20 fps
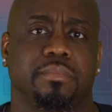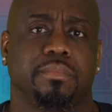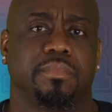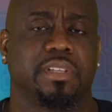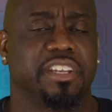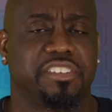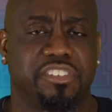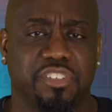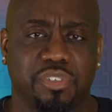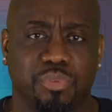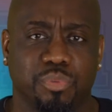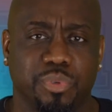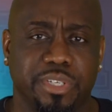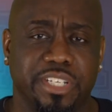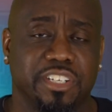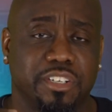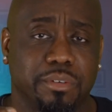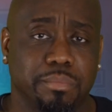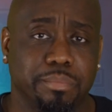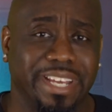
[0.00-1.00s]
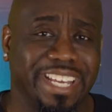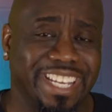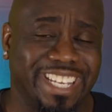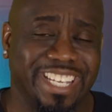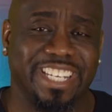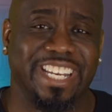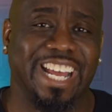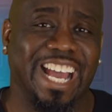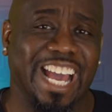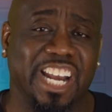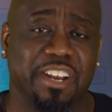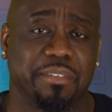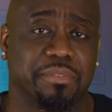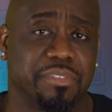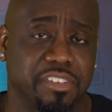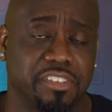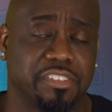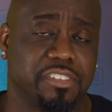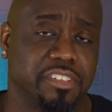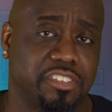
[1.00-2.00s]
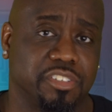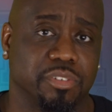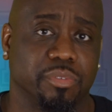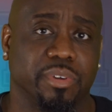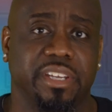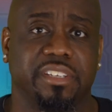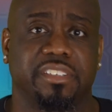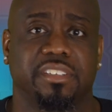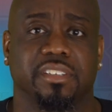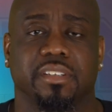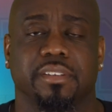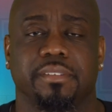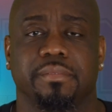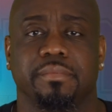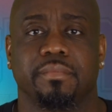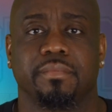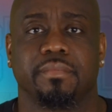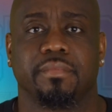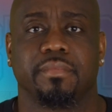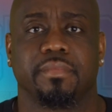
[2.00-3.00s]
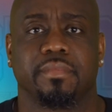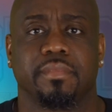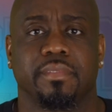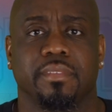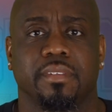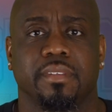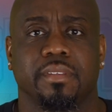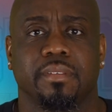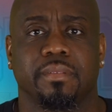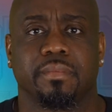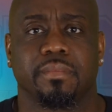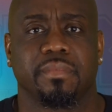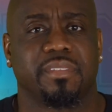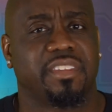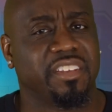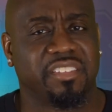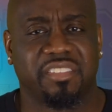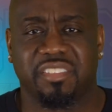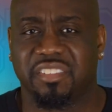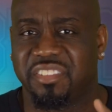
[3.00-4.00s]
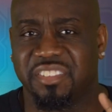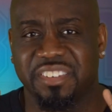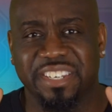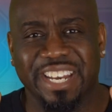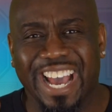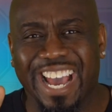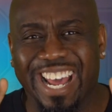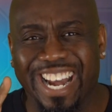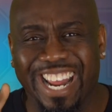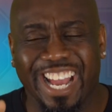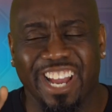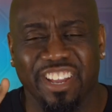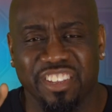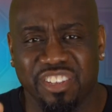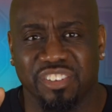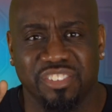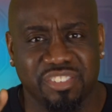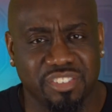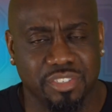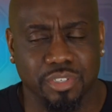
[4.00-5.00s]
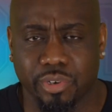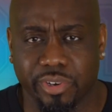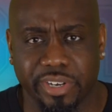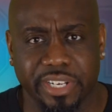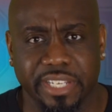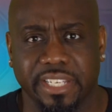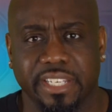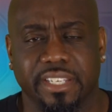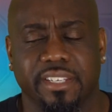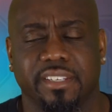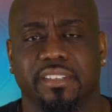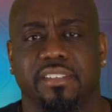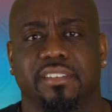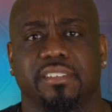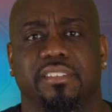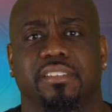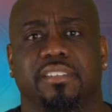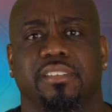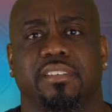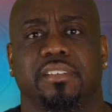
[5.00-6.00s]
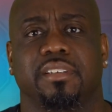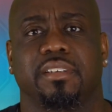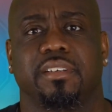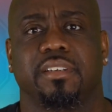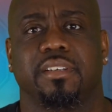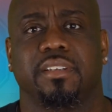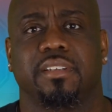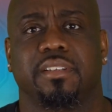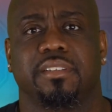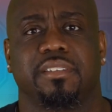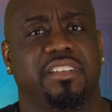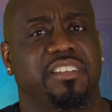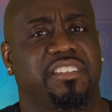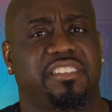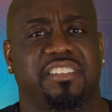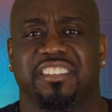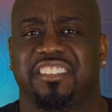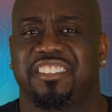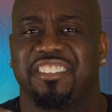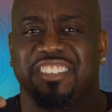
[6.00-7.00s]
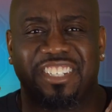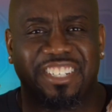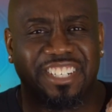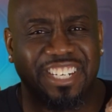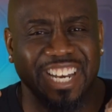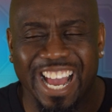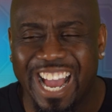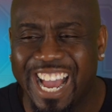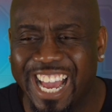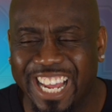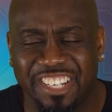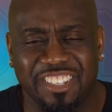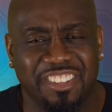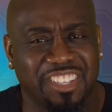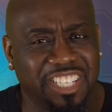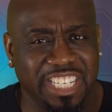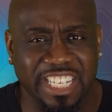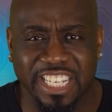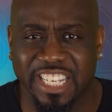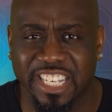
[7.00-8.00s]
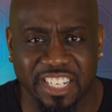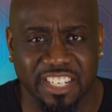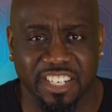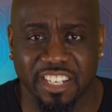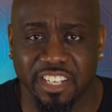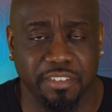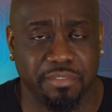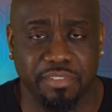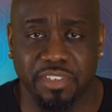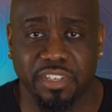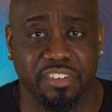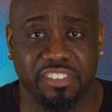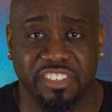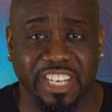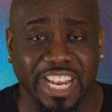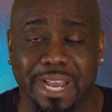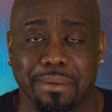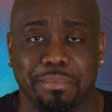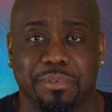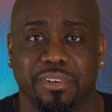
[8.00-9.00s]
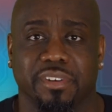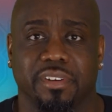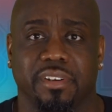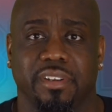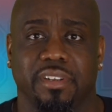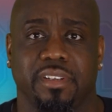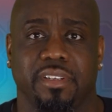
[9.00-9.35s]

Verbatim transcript: that you will make it out of this situation. This is not how your story ends. This is not the end of your chapter.